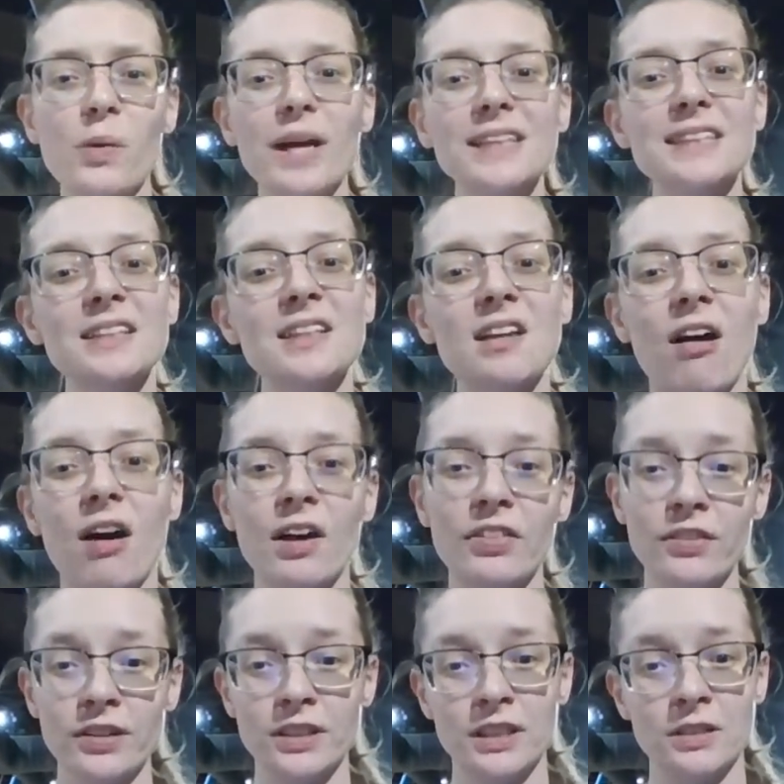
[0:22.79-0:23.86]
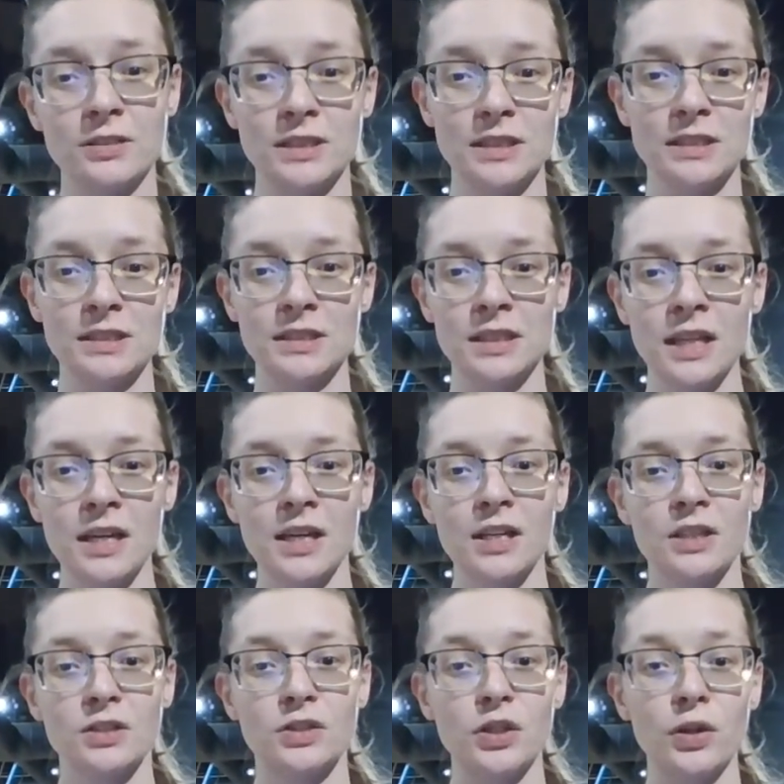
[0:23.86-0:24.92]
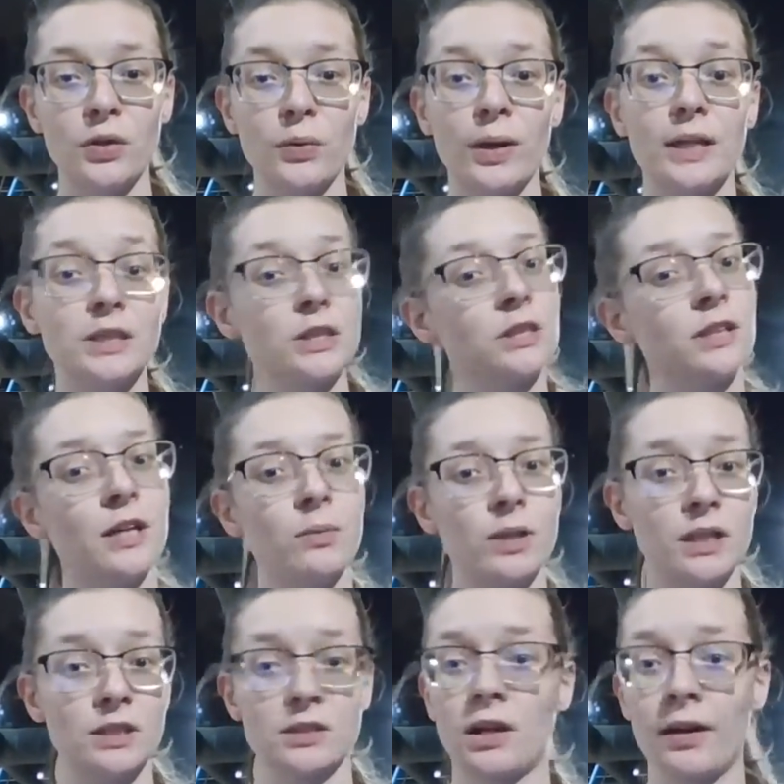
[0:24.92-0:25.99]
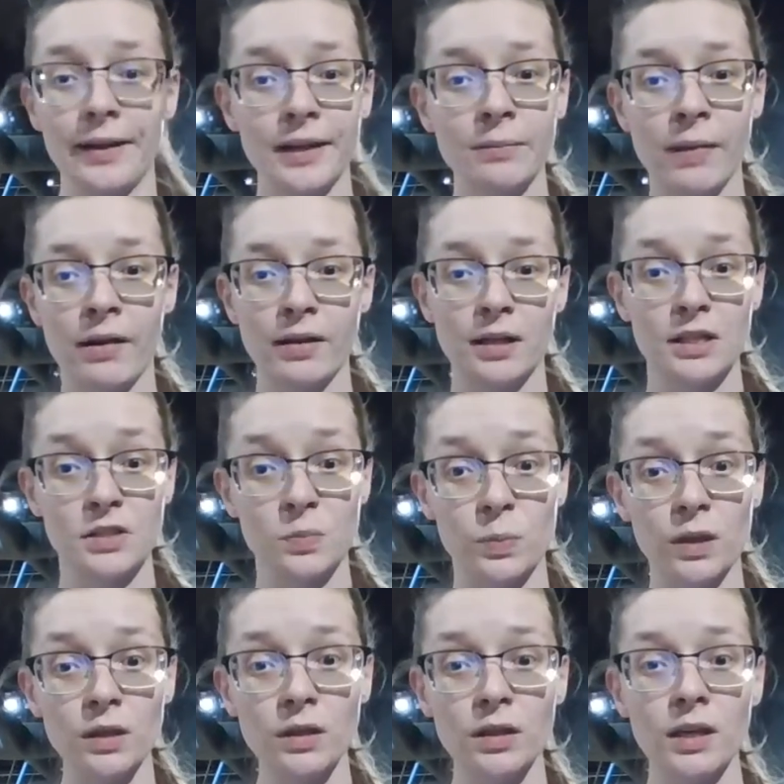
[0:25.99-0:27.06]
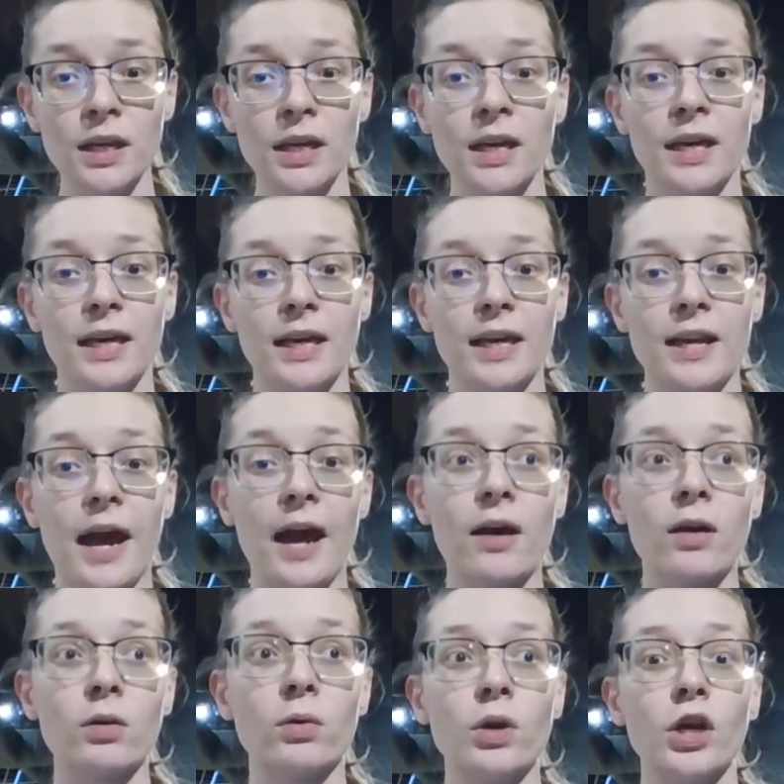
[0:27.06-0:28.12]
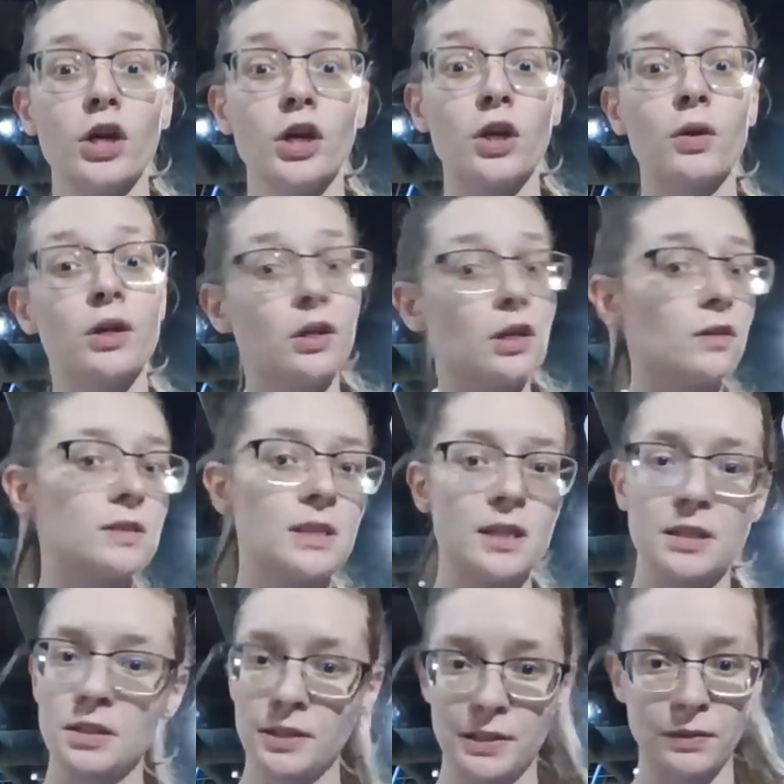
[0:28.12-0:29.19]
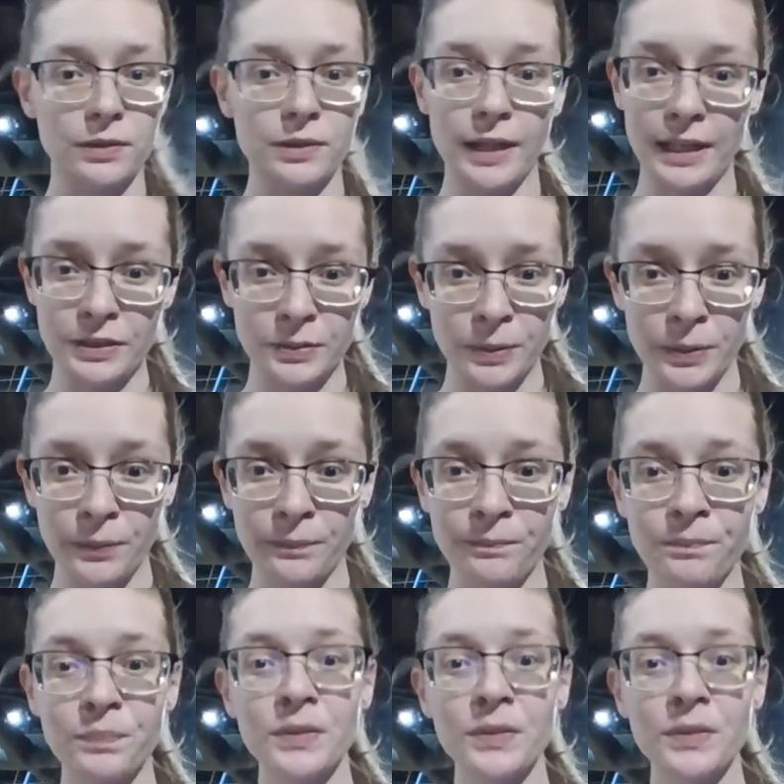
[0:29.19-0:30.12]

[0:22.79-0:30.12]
ways that the author uses to integrate what he's talking about in his book and how you can use it in your own classroom.